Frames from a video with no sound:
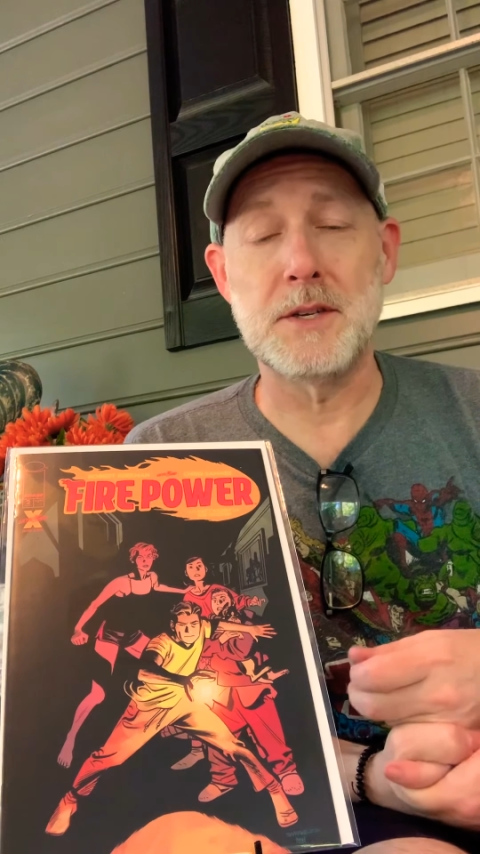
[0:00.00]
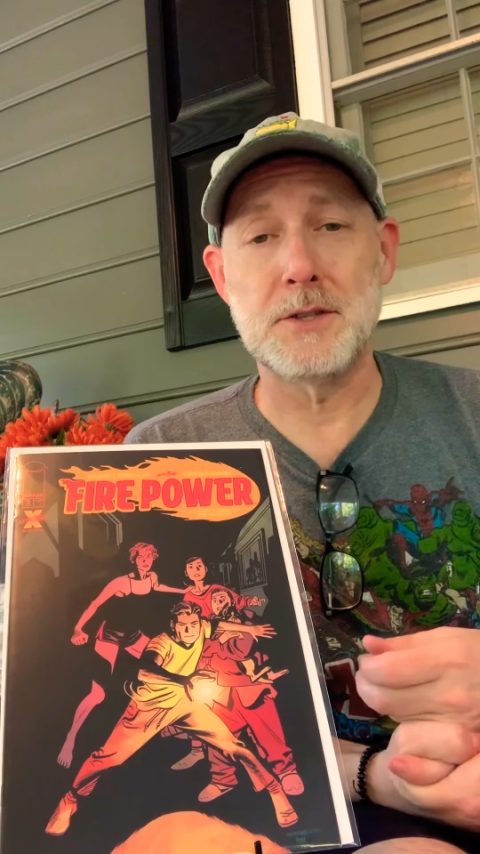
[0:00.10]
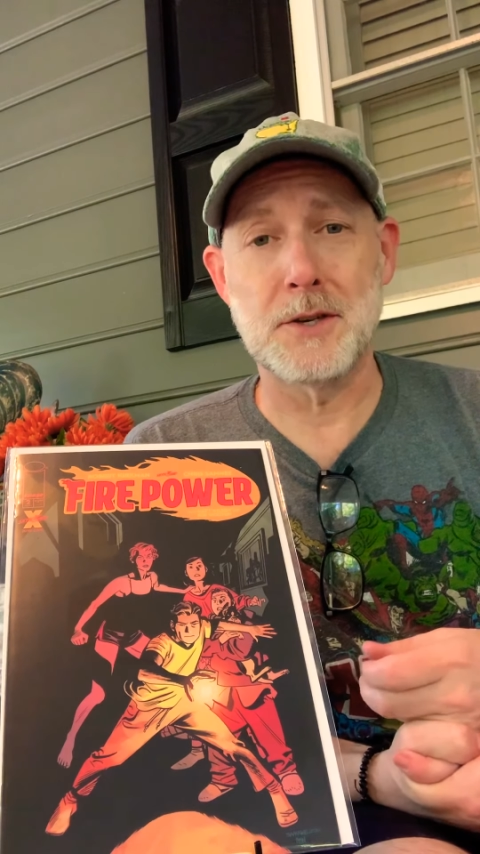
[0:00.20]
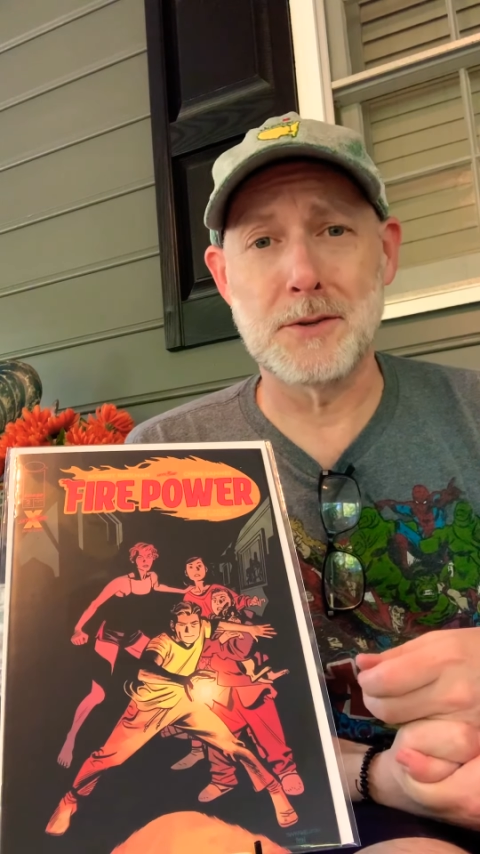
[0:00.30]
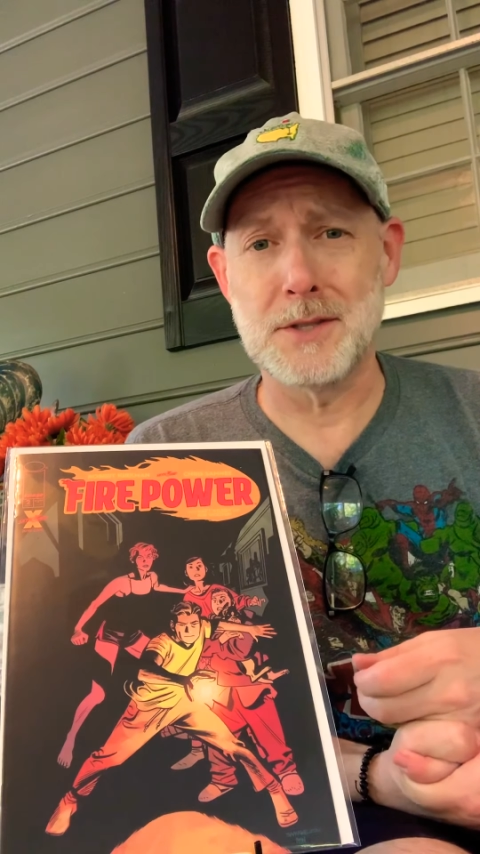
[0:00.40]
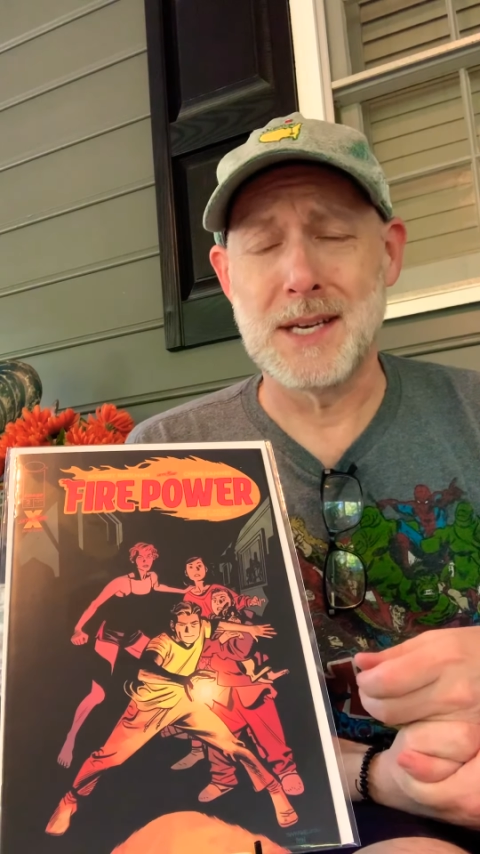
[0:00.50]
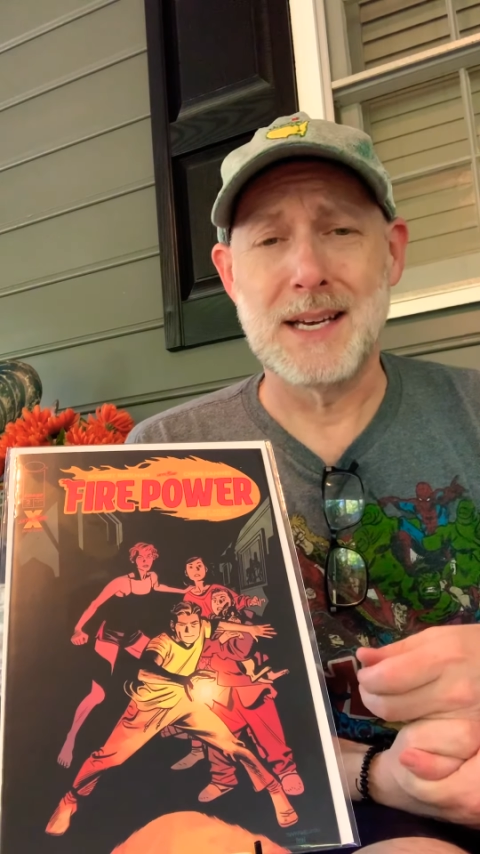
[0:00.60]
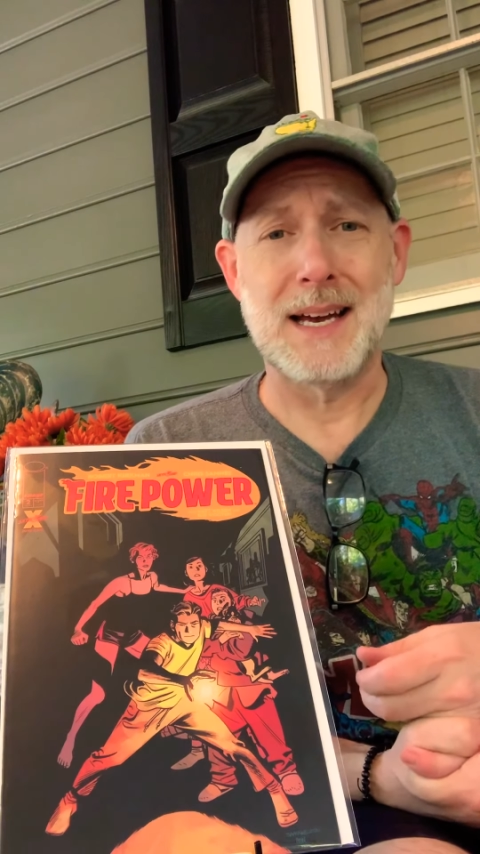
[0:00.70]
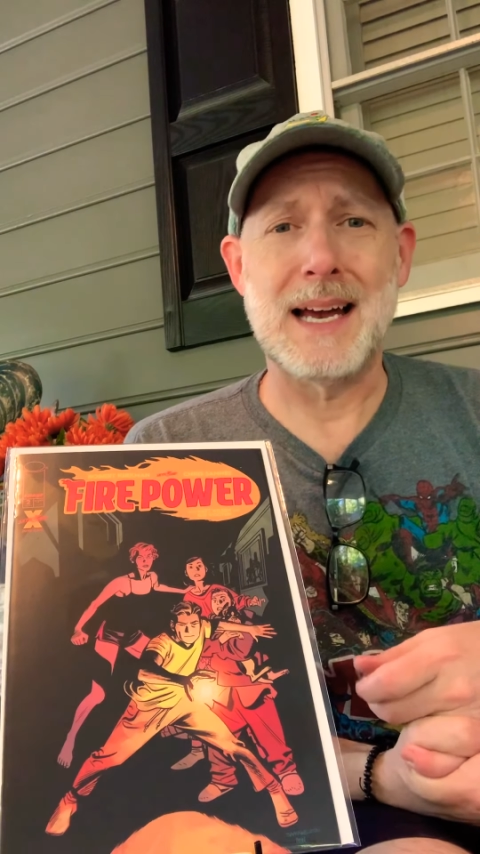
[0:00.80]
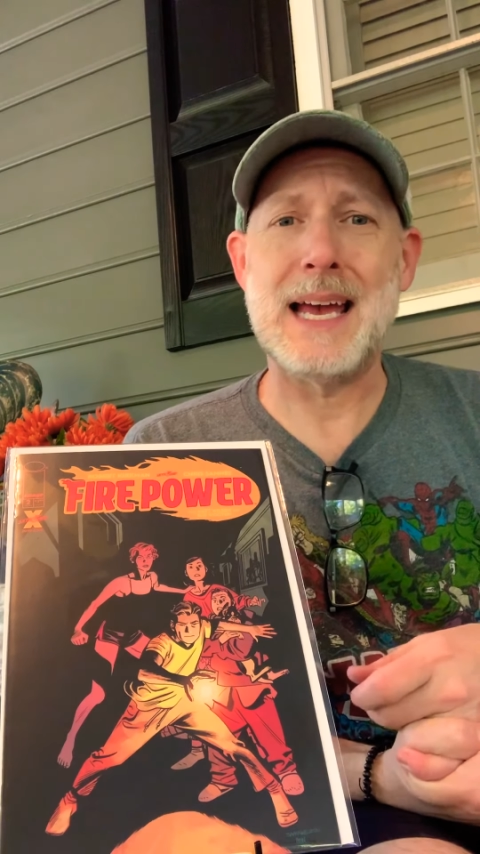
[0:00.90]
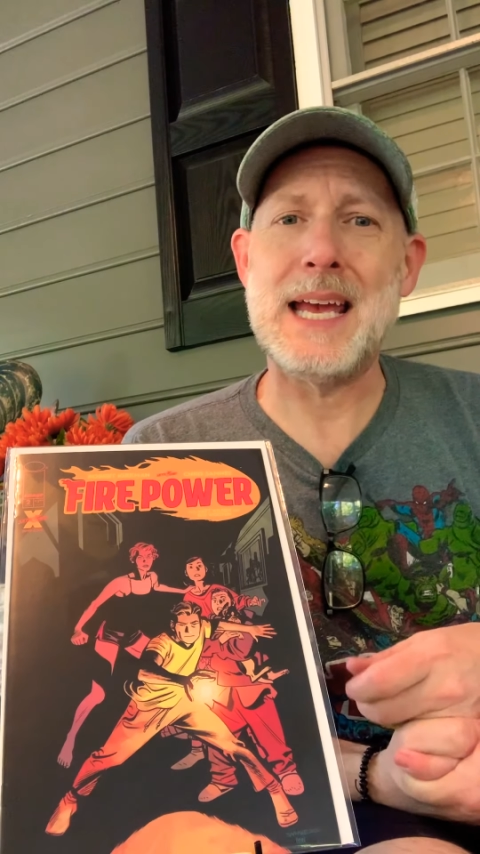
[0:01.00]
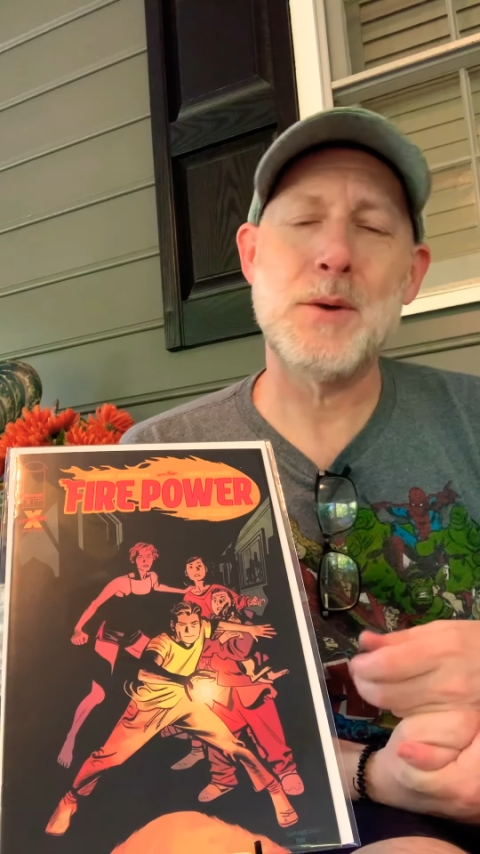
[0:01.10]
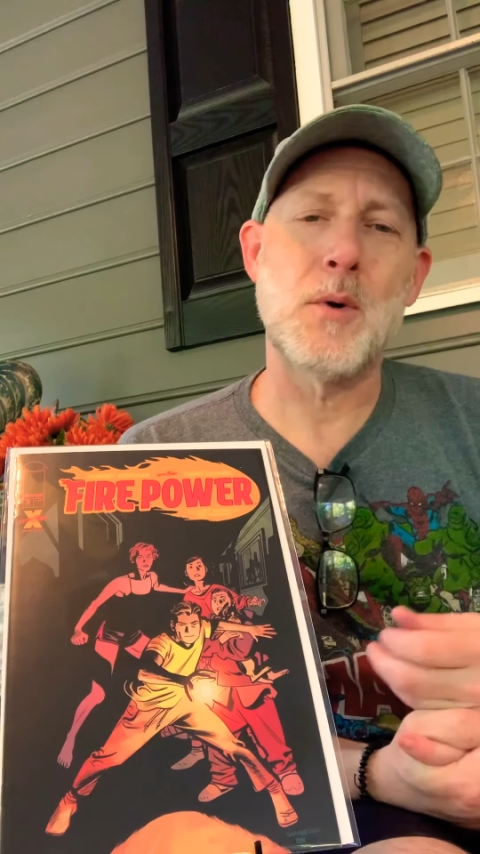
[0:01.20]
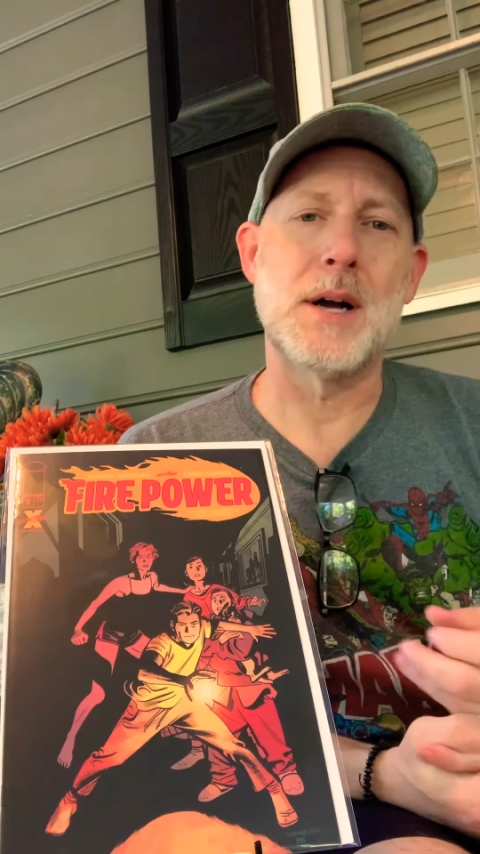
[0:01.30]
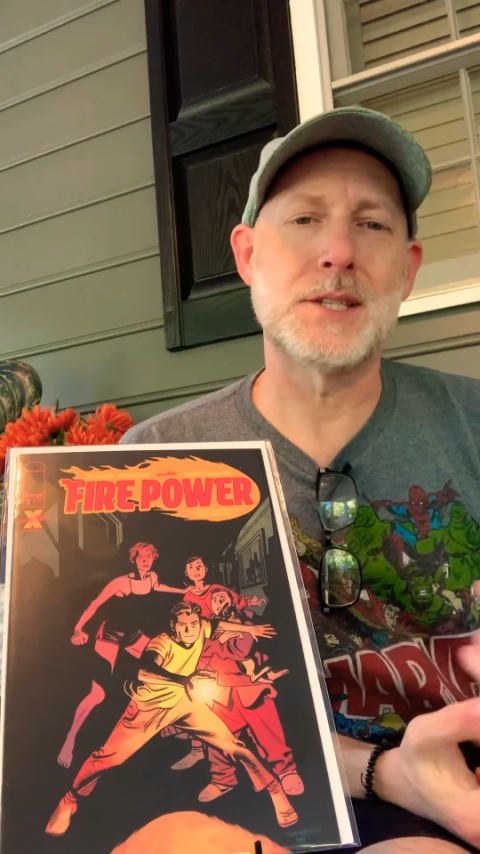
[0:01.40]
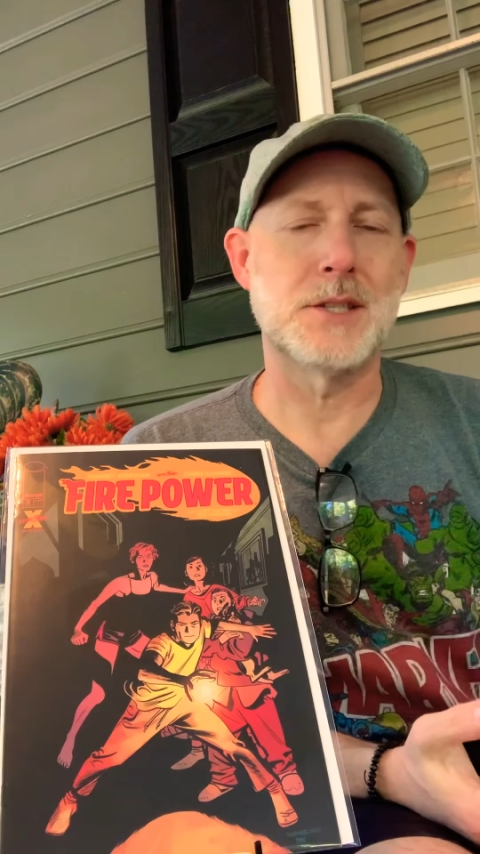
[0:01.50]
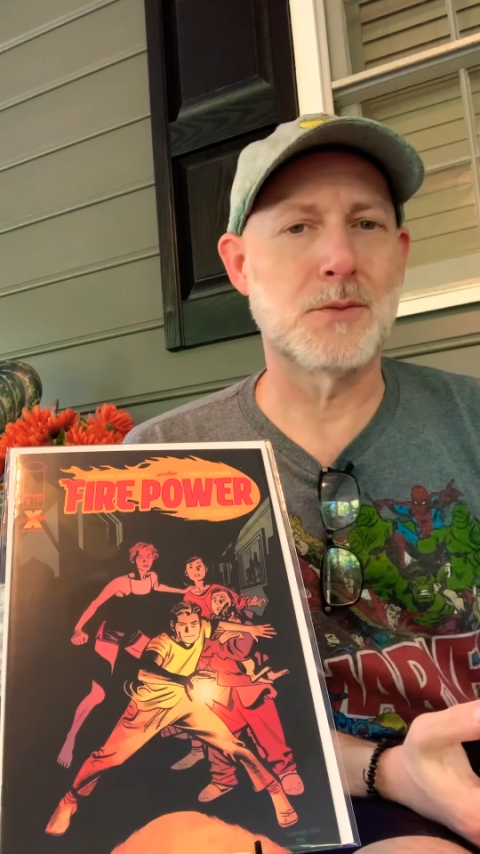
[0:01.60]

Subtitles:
shows, I hate watching just